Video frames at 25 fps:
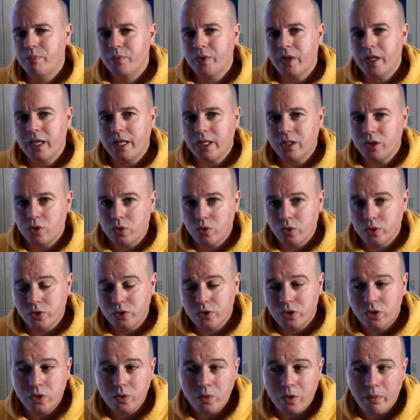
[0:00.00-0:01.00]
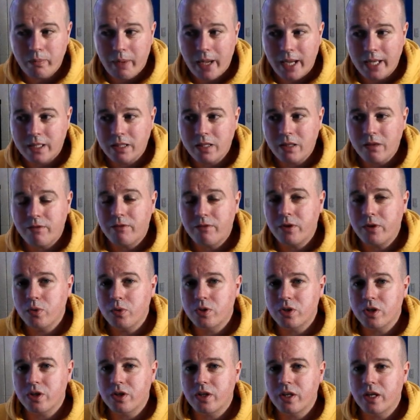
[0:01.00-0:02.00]
it does do a Back to the
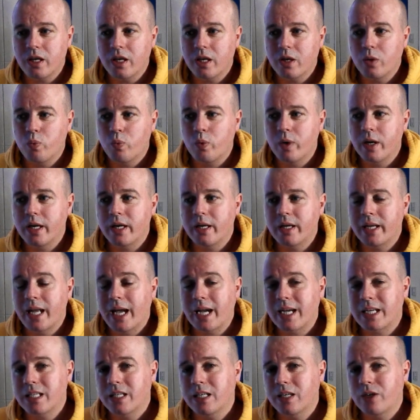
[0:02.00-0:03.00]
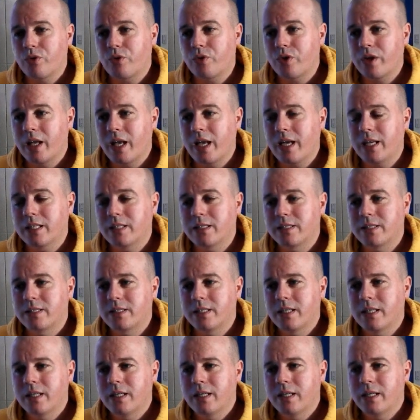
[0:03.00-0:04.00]
Future thing where it actually creates
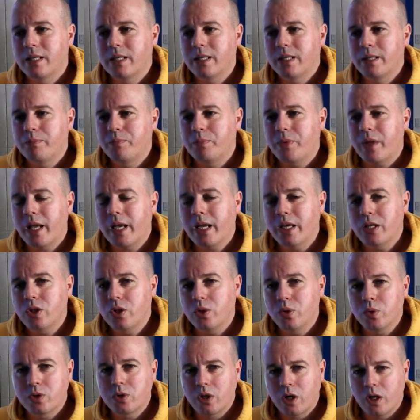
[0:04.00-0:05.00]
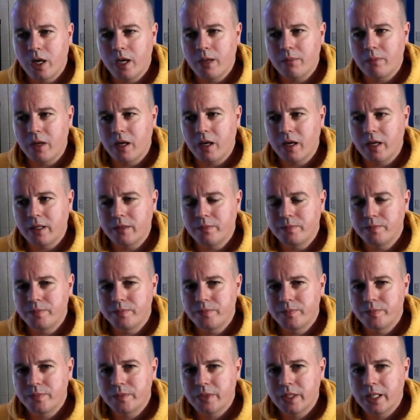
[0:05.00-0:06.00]
a new timeline.
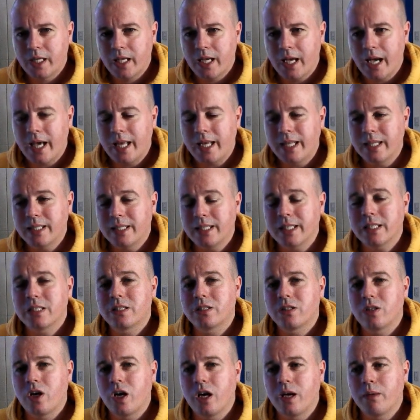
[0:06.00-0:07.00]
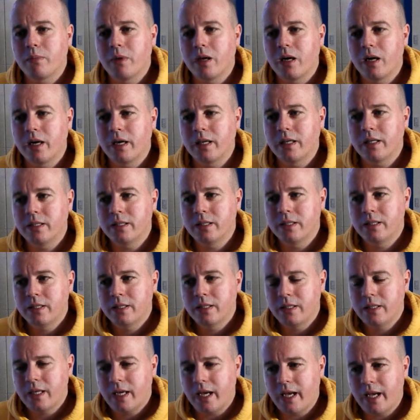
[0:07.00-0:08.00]
And in this timeline,
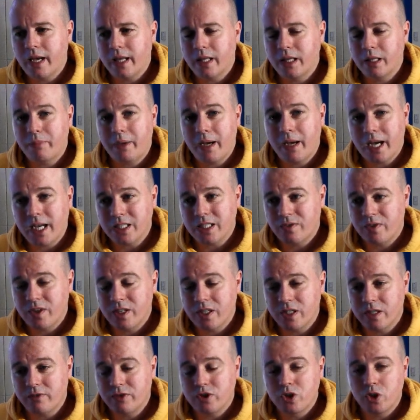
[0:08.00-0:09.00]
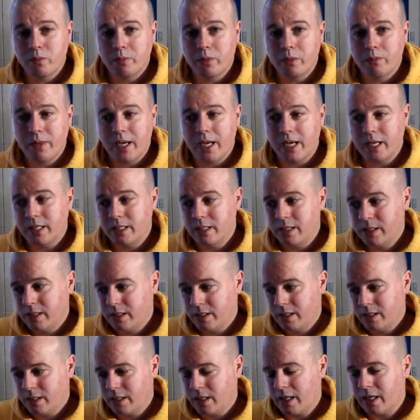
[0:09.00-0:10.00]
the past version of Superman,
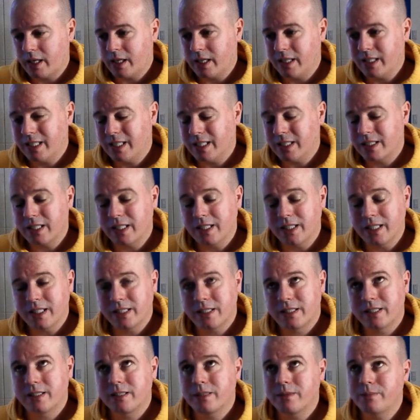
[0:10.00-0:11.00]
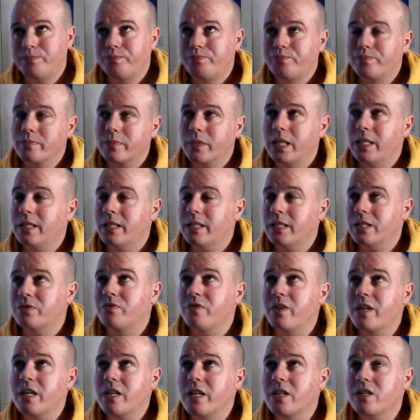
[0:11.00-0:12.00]
like in this
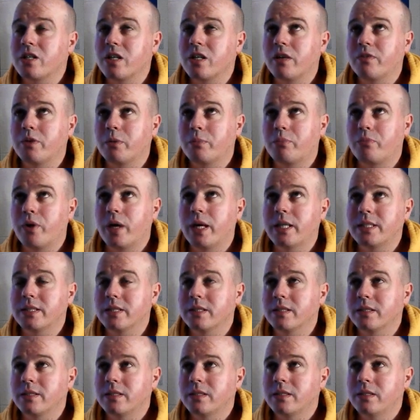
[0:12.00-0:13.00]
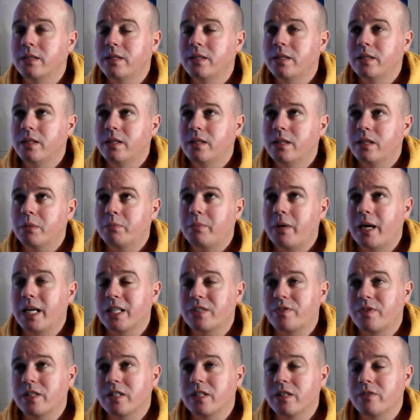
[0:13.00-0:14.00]
version of the present, the past
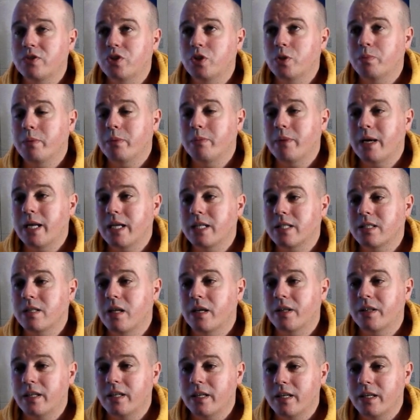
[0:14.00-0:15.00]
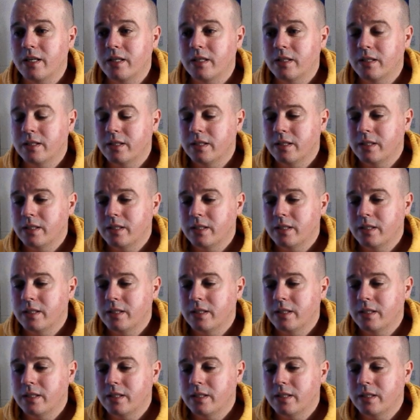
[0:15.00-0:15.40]
version of Superman is not there,